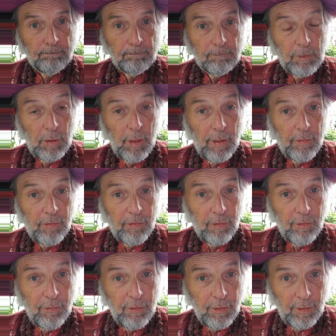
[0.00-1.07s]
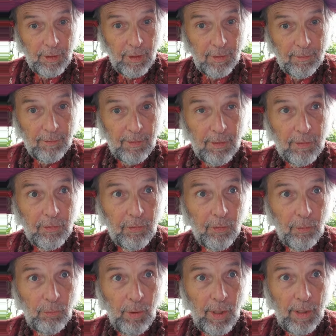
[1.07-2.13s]
Gosirthi again leads the
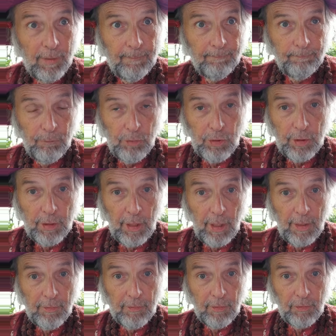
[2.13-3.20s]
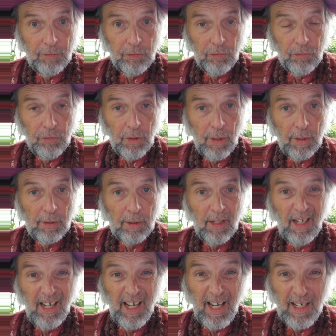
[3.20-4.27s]
way. She guides us to take
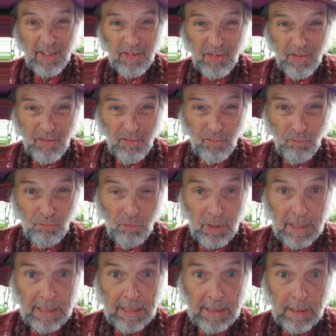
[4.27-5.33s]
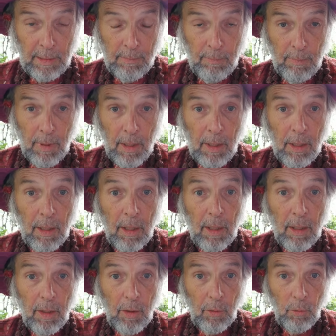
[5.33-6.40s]
extreme
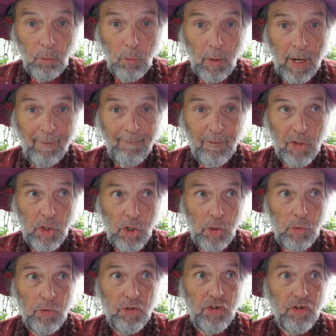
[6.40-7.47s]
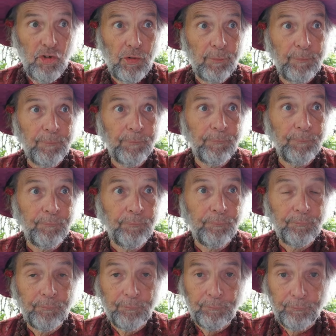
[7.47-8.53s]
refuge
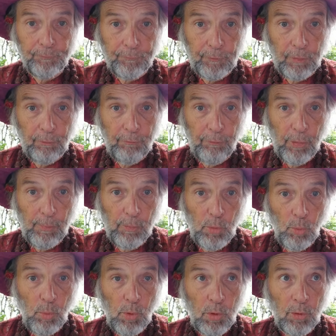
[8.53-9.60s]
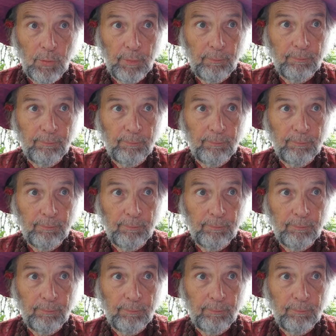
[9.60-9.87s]
from the world.